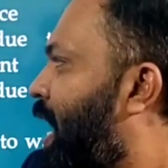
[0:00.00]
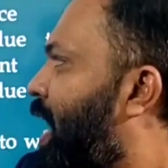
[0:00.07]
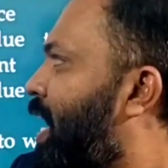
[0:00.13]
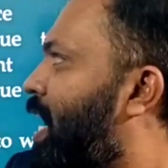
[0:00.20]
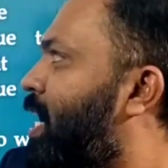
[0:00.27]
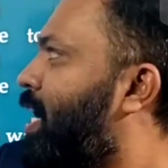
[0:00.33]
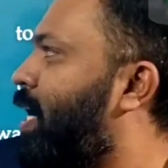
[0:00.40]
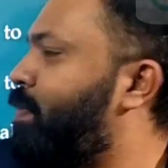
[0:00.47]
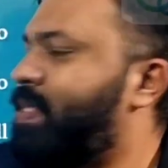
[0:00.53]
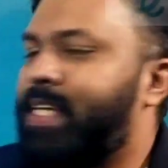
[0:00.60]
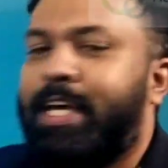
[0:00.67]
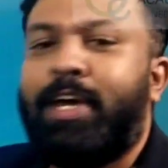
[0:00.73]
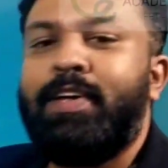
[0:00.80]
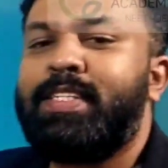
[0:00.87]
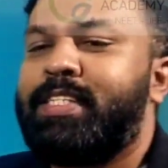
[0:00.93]
Here comes
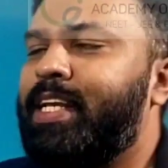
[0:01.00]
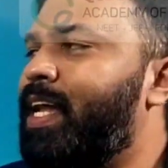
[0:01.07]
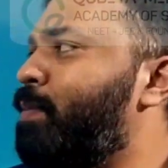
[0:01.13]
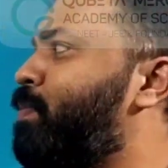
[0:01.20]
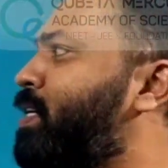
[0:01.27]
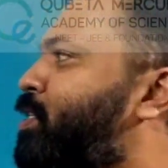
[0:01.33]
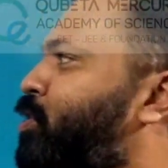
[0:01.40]
the question number